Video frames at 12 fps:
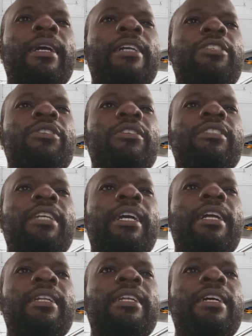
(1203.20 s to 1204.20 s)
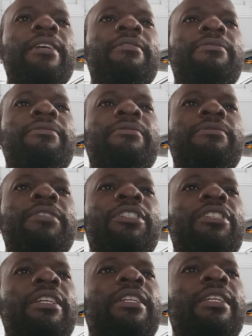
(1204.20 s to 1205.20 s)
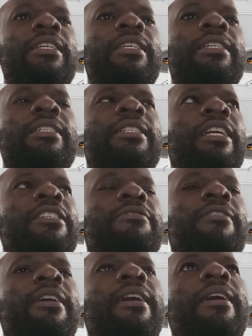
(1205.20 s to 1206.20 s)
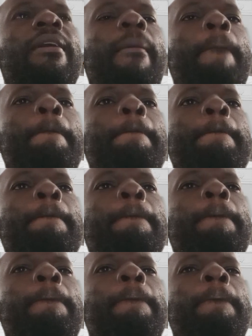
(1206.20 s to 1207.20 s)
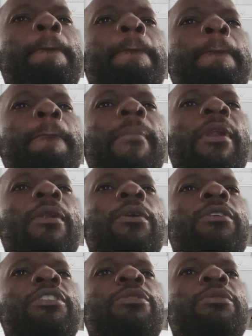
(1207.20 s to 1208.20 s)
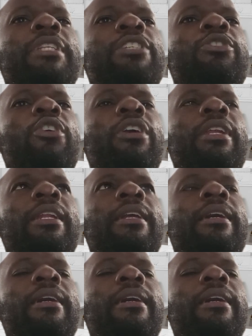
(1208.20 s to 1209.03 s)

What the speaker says: Caissons can efficiently transfer loads to the soil,